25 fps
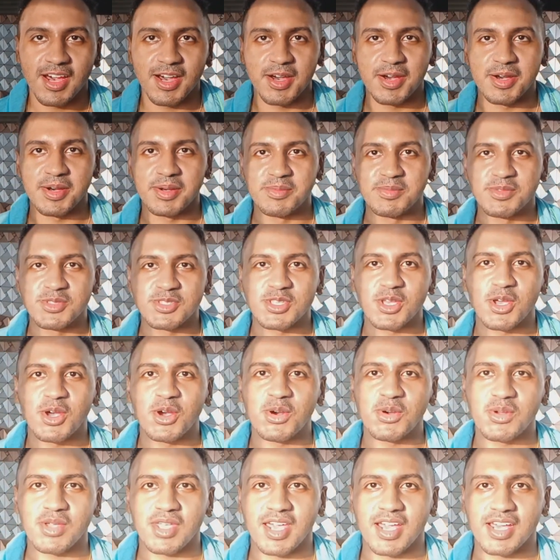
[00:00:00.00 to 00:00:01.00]

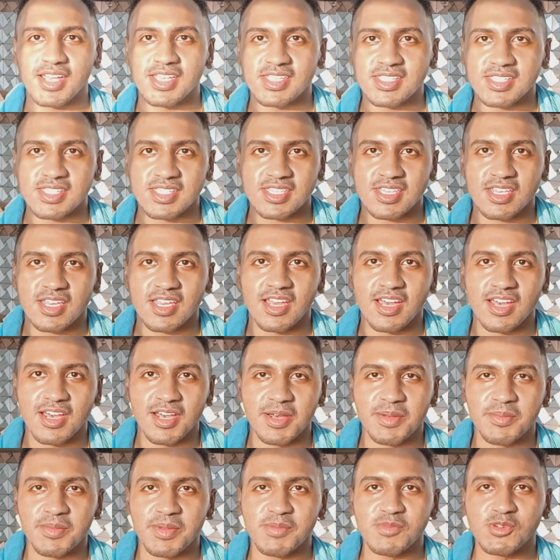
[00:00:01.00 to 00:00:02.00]
So, yes.
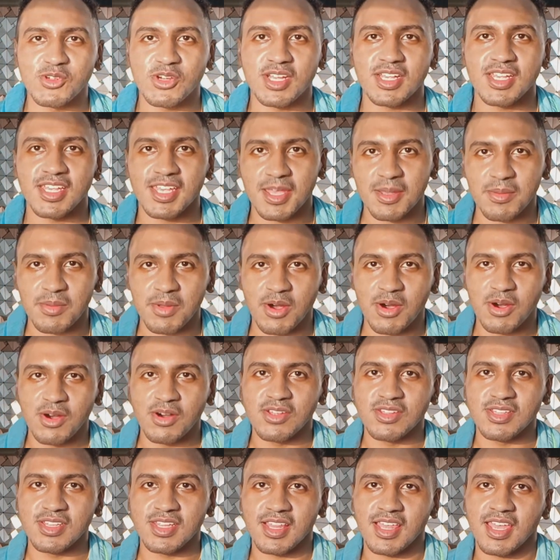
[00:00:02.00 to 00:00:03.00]
I'm trying to get
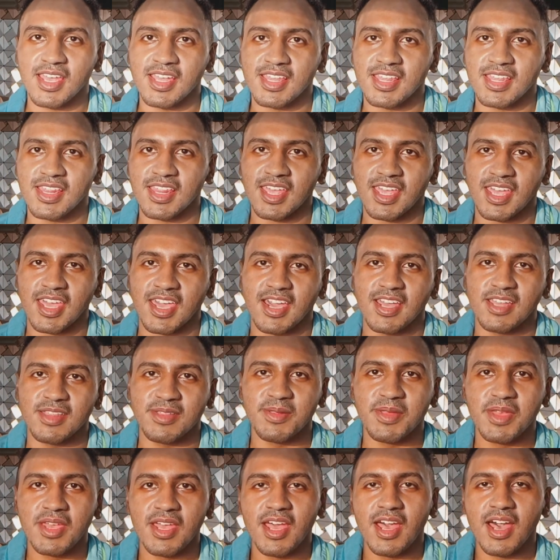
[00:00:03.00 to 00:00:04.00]
all the light that I
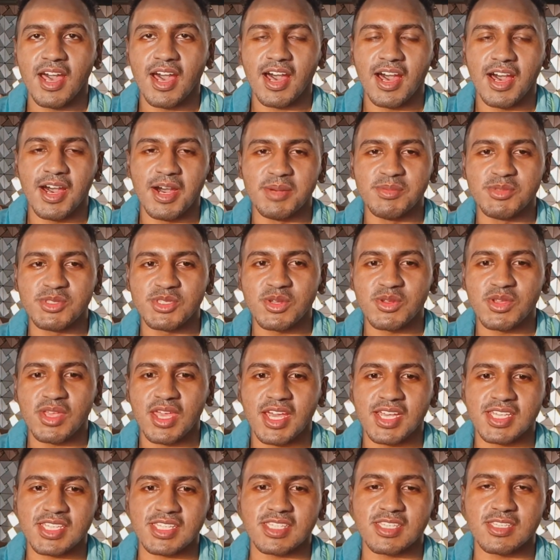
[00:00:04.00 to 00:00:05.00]
can. So,
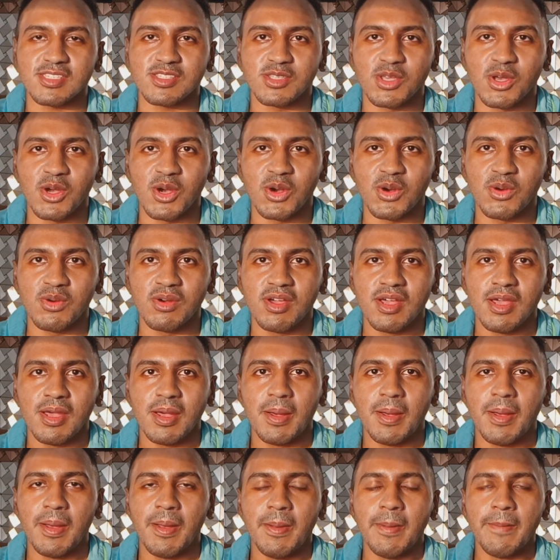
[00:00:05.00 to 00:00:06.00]
yes. So,
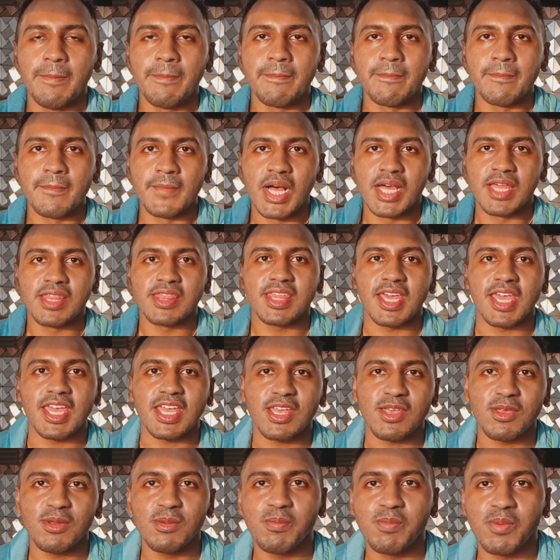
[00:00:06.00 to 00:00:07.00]

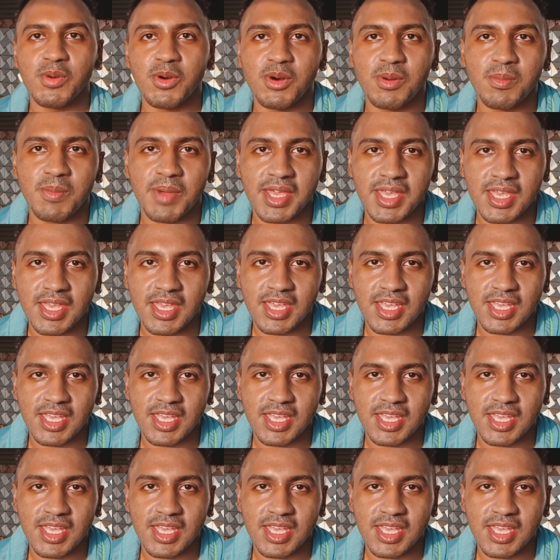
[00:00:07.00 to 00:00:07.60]
thank you, Paul, my